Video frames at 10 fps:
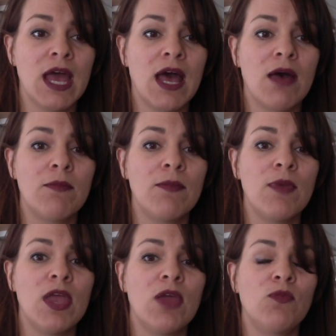And
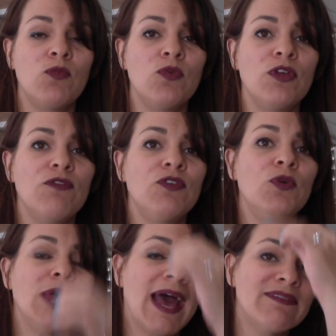if
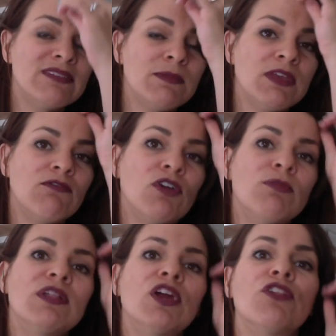you have something
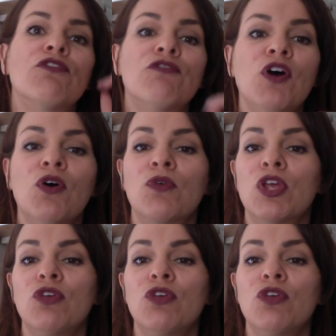verbally on the phone,